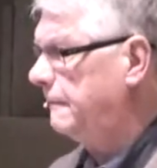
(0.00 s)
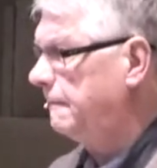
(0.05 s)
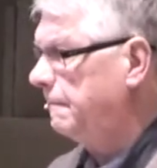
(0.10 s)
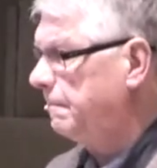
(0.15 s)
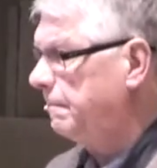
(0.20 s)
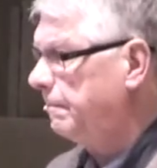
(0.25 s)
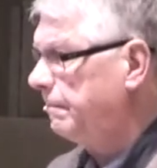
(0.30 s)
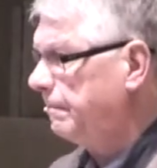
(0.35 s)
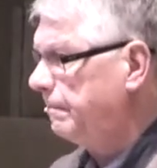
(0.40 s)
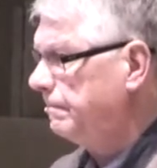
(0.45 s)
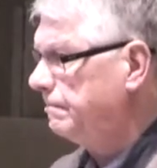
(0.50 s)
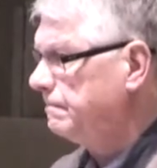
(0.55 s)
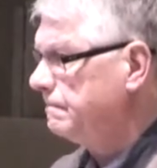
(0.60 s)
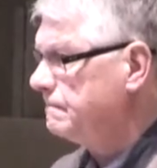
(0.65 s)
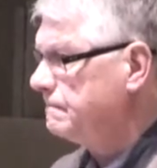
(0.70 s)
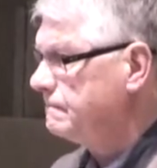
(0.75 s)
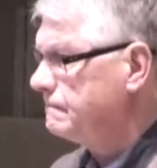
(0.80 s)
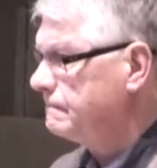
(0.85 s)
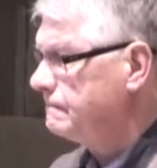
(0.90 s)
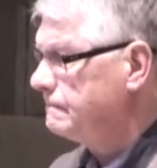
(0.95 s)

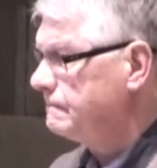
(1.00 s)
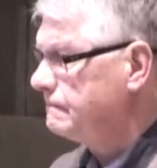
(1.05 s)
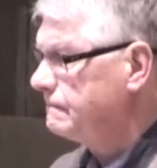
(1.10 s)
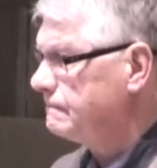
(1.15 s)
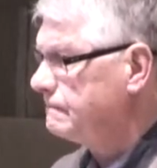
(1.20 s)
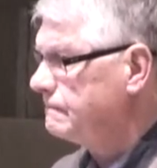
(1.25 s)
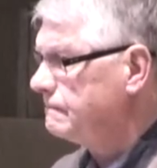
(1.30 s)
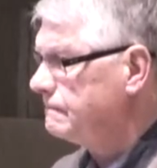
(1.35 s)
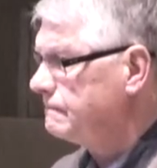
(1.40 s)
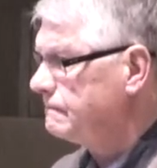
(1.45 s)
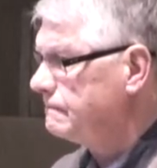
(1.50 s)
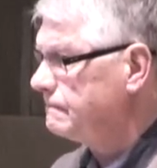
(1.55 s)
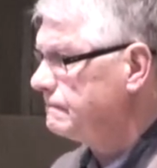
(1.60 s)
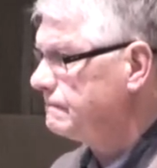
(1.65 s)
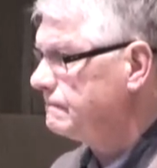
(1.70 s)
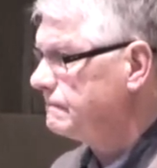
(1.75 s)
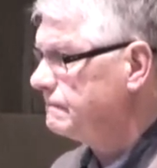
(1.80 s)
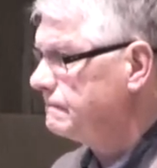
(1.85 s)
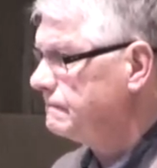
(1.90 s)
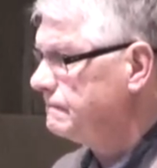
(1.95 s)

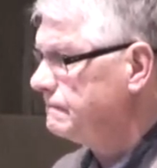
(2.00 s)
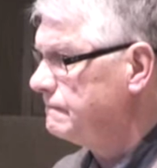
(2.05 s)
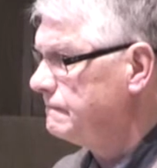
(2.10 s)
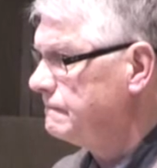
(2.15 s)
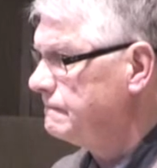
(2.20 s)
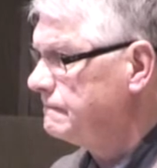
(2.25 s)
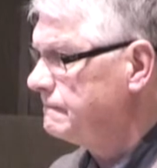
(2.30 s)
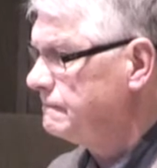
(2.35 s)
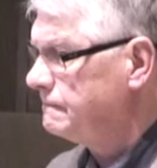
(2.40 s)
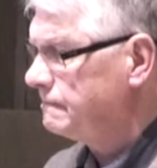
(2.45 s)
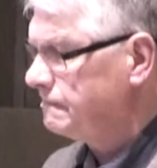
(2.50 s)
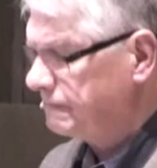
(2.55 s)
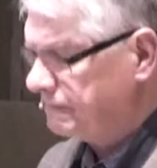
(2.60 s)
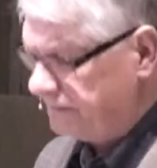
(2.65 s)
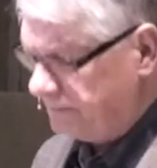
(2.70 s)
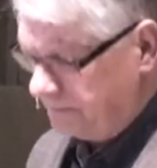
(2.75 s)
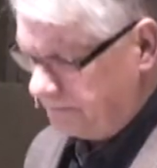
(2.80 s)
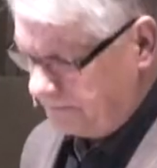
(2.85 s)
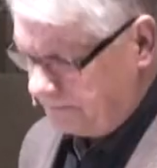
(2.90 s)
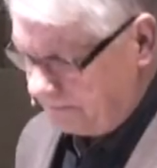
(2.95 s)

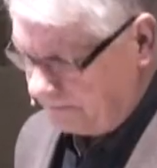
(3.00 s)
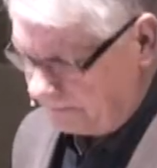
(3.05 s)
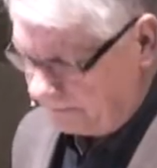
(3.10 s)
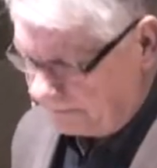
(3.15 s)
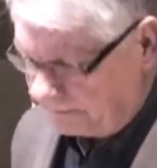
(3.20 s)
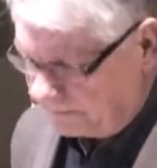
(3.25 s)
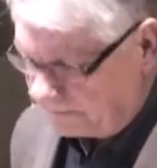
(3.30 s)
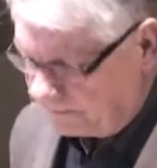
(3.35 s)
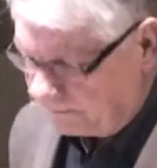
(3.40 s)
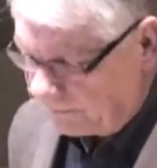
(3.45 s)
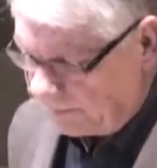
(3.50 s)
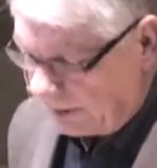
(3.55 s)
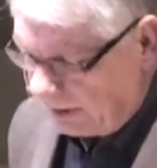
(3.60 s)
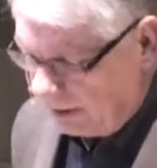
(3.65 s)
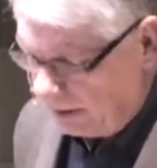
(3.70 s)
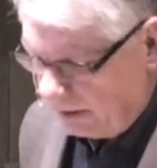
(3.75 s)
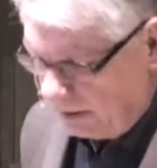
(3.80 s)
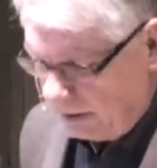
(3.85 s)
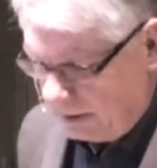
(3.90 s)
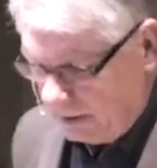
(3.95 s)

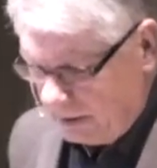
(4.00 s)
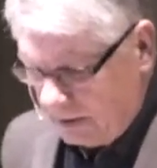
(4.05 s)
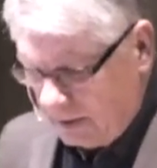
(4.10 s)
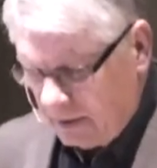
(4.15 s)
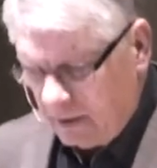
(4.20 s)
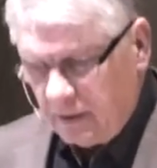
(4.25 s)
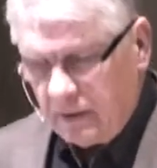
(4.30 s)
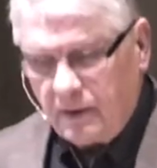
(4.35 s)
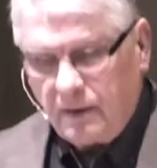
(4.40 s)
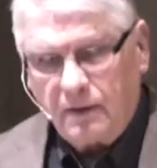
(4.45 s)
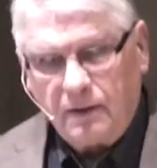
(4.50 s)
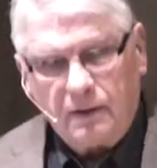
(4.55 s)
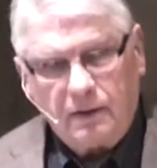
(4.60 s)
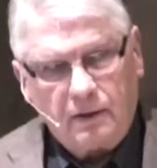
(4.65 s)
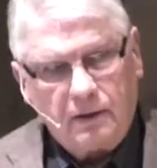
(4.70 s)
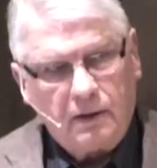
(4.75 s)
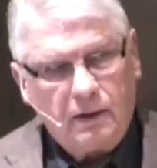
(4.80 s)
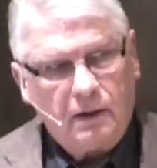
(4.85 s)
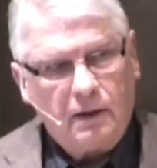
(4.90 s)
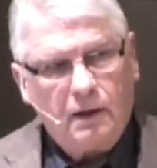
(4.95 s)

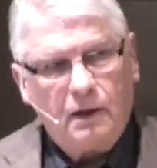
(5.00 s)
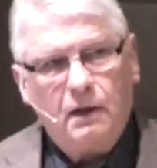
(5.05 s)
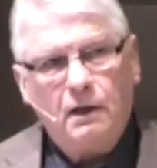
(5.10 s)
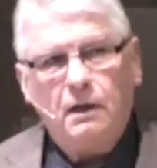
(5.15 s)
Nobody speaks.